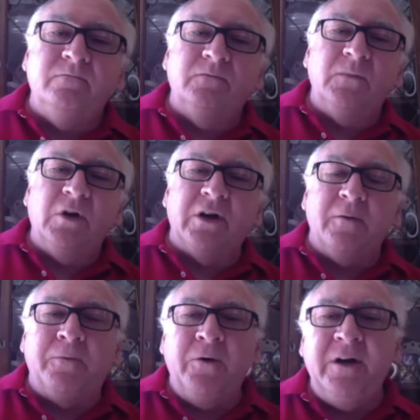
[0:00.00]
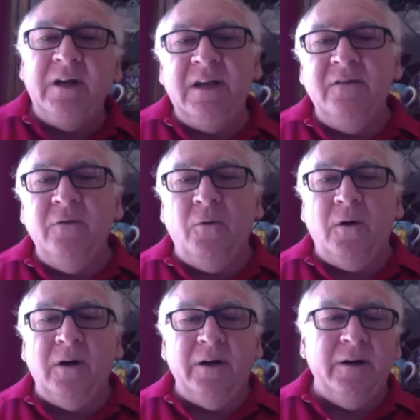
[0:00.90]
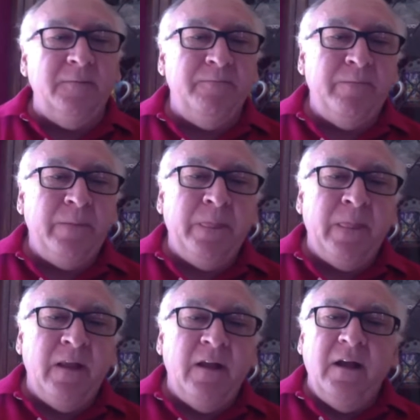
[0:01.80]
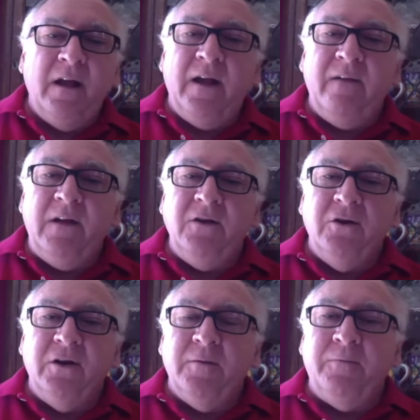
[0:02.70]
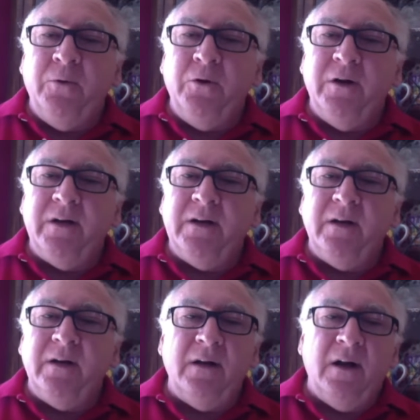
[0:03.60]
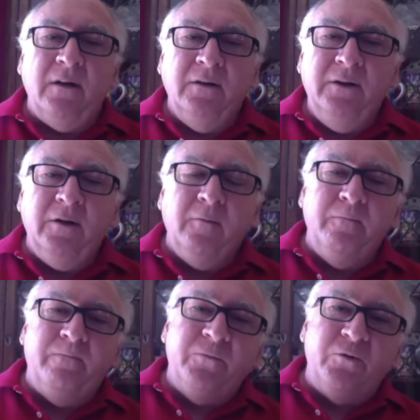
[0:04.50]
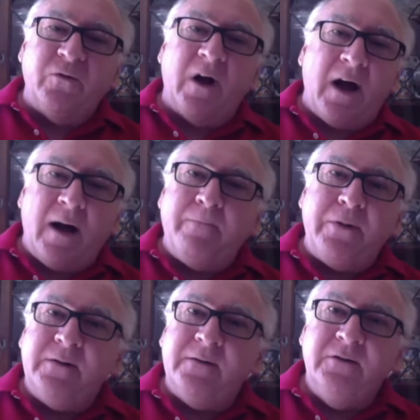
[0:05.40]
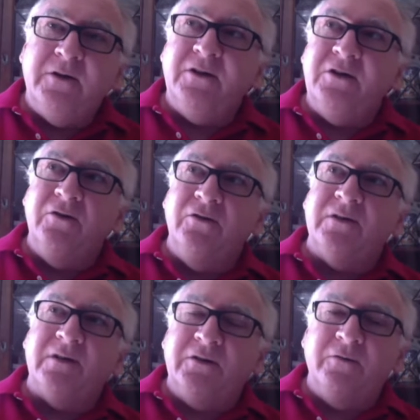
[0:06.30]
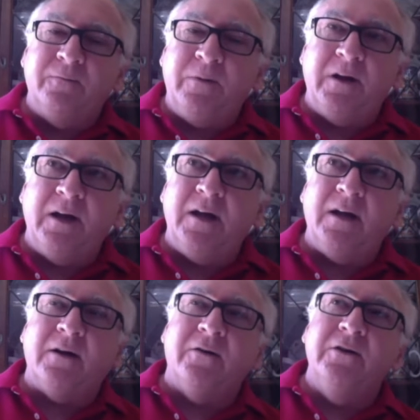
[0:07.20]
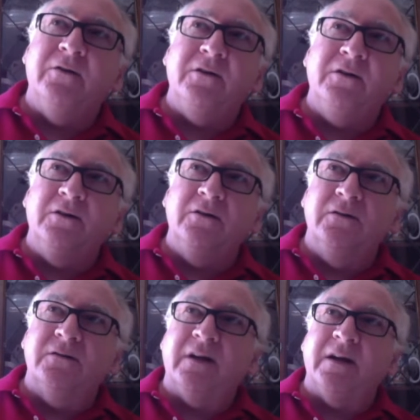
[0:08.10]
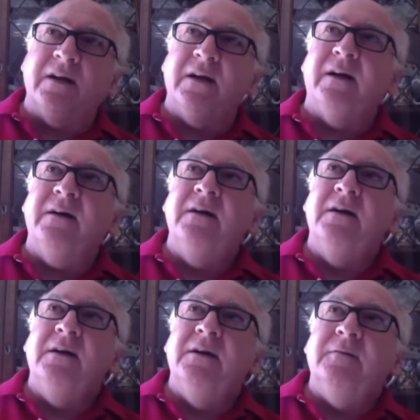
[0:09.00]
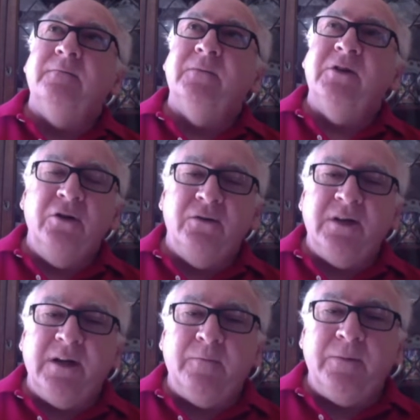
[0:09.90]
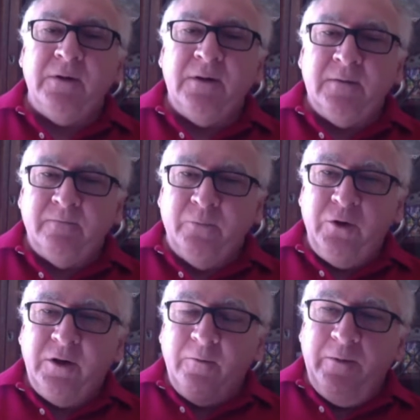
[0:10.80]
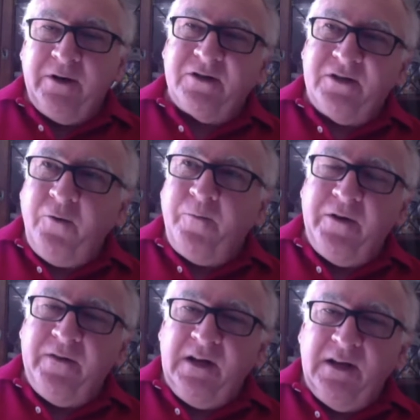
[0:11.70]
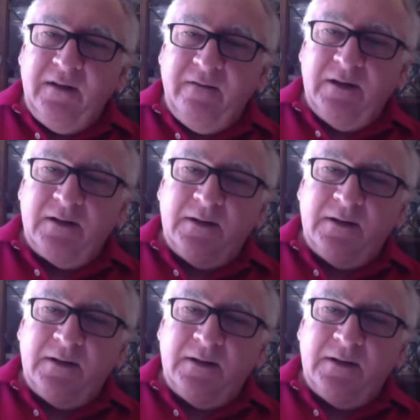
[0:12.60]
you're going to put it in the water and then you're going to put a little drop. You could use a toothpick or you could use like a Q-tip, put a little bit of soap on the end of it,